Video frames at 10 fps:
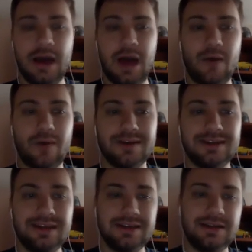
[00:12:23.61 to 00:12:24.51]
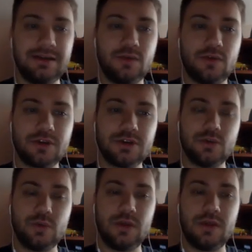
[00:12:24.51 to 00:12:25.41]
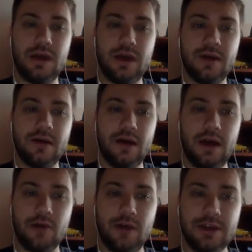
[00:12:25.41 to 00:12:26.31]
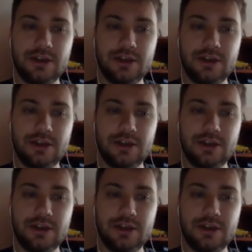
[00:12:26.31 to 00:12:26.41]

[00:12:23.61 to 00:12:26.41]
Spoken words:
However, I said it works with the array,